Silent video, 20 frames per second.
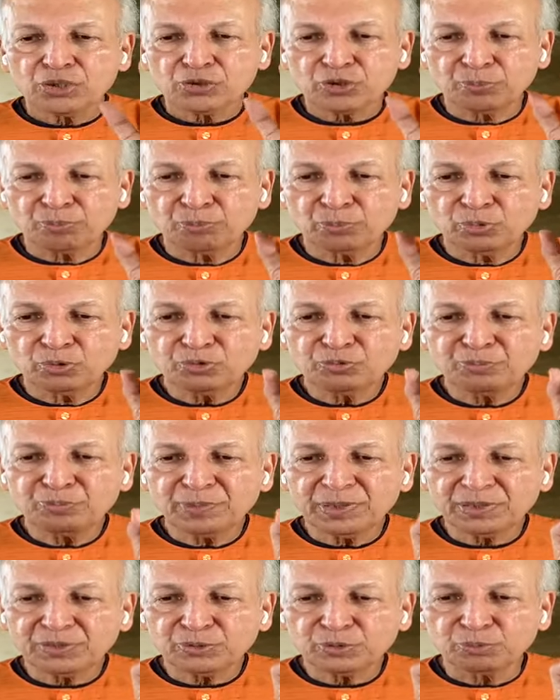So
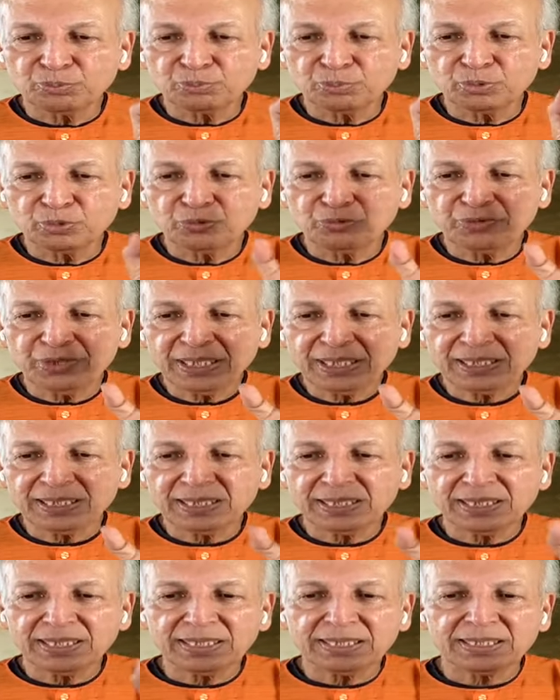movement to
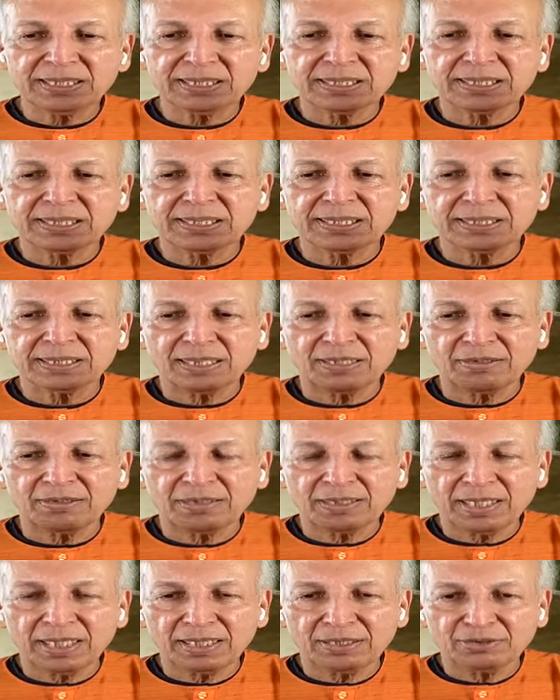moving this
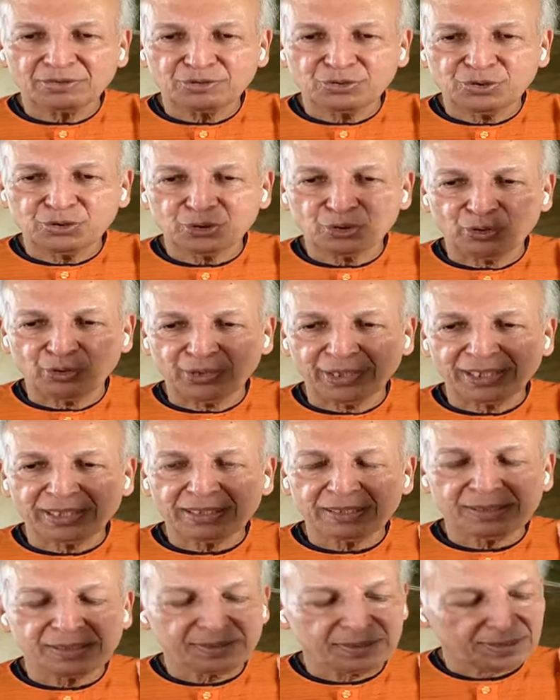
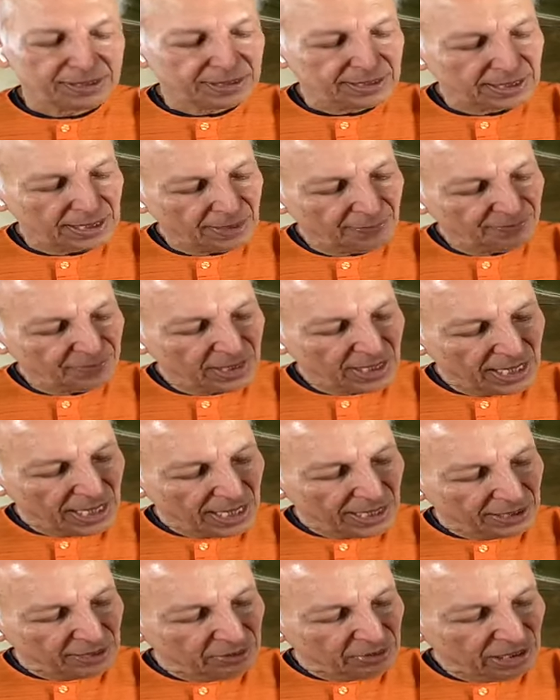joints,
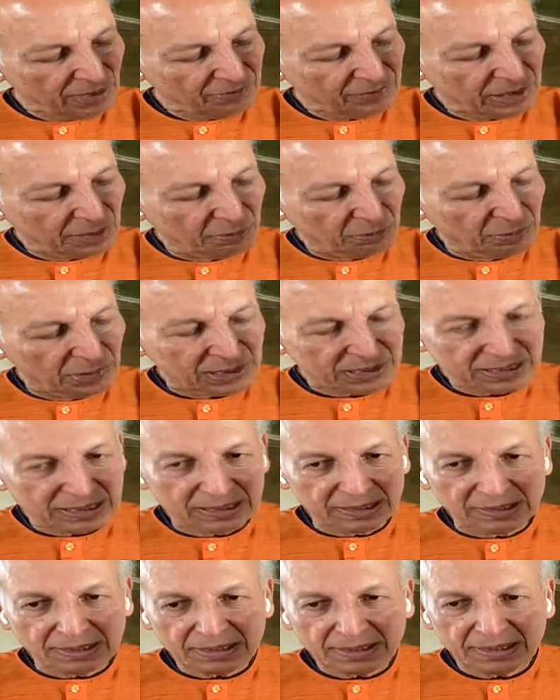you have the
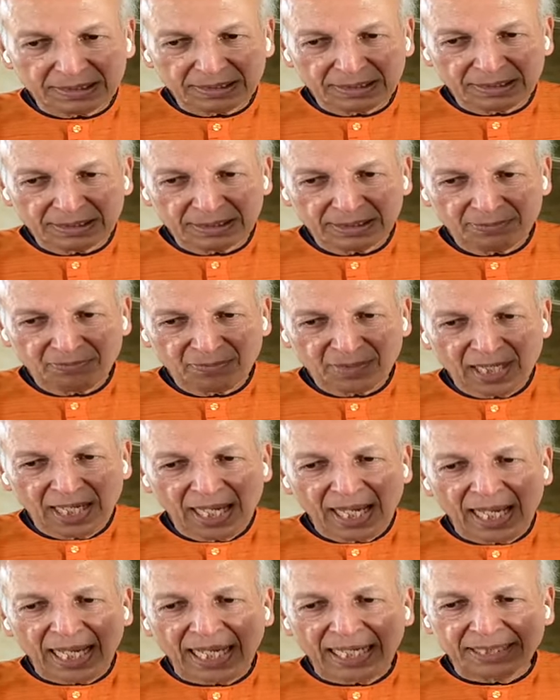muscles
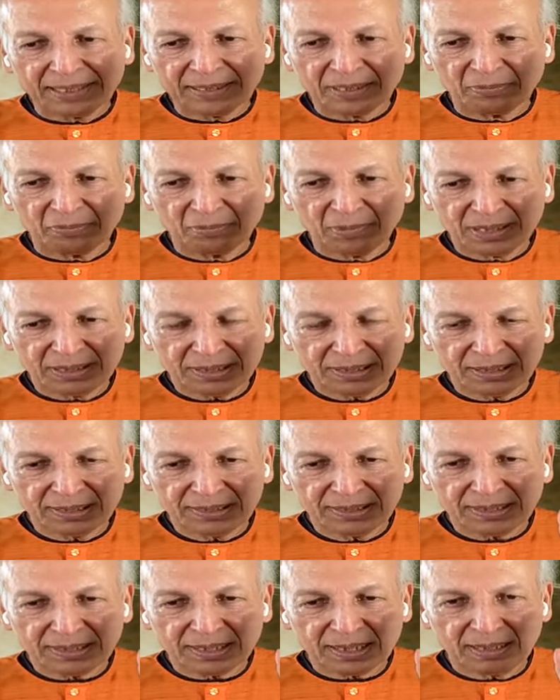and the
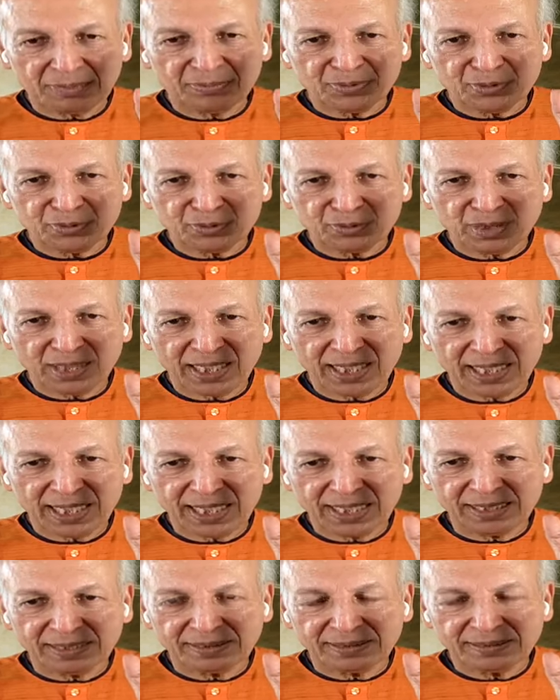muscles comes to the
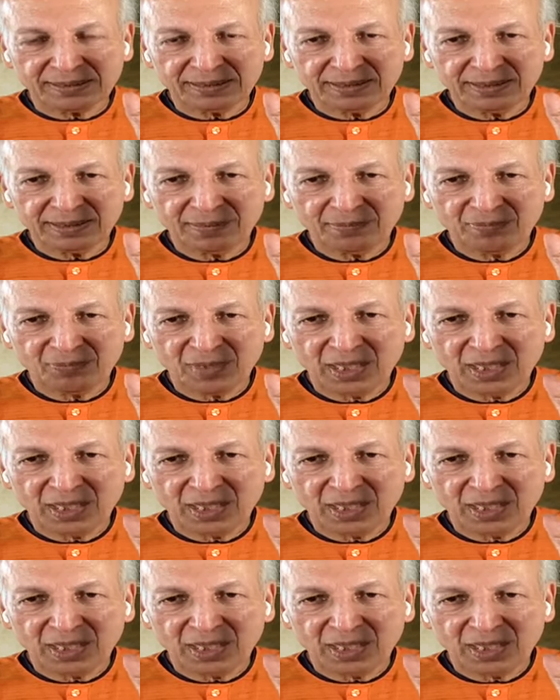hand.